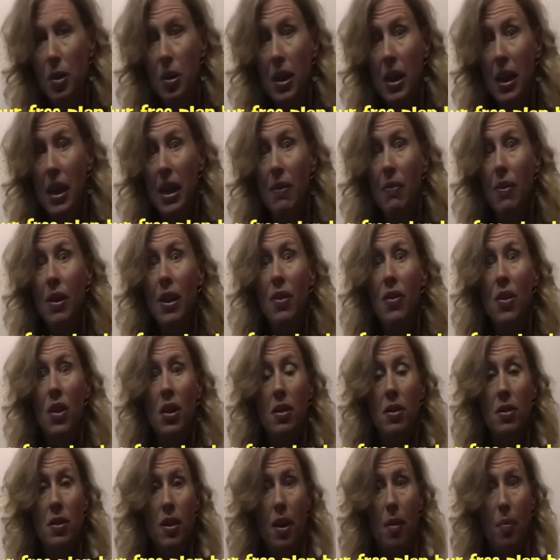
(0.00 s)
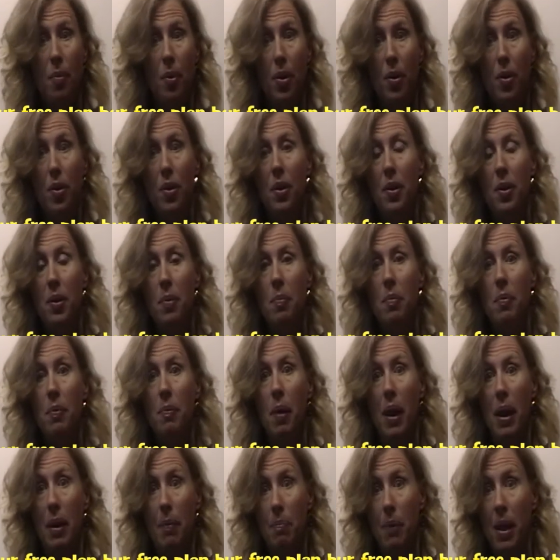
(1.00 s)
Even in the summer,
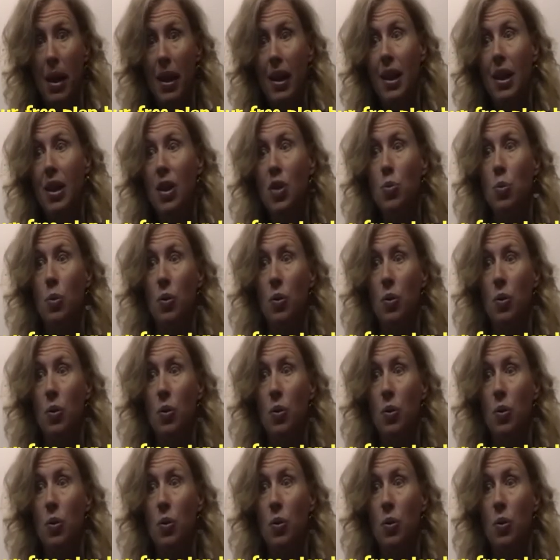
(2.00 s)
my kids